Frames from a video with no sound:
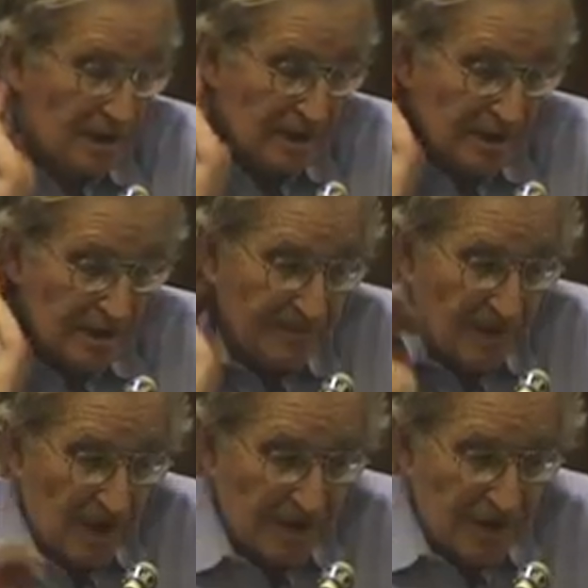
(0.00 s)

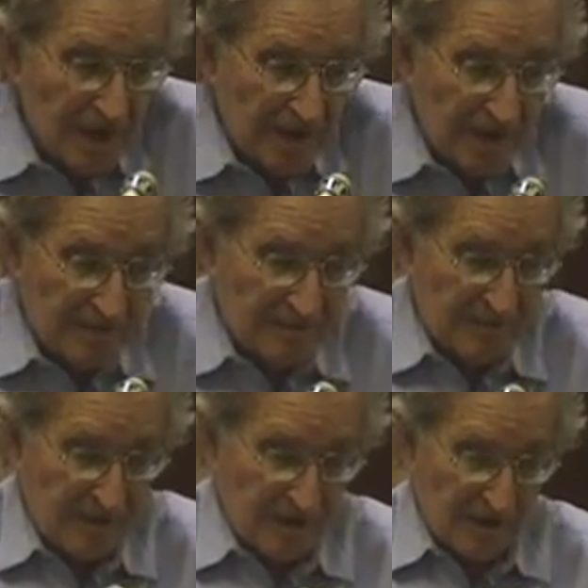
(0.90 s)
ships in international
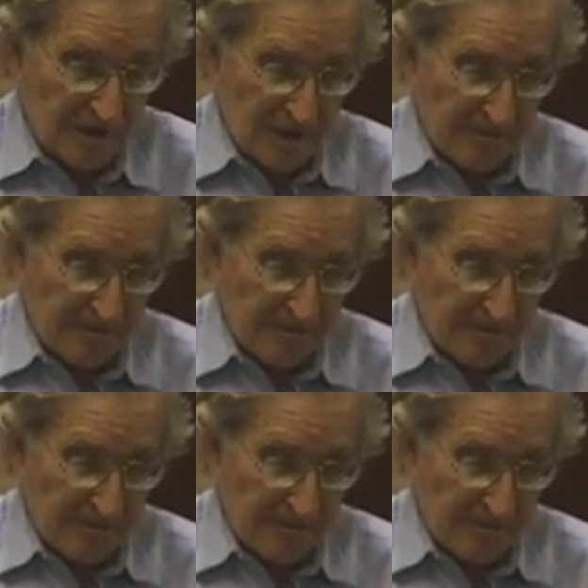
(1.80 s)
waters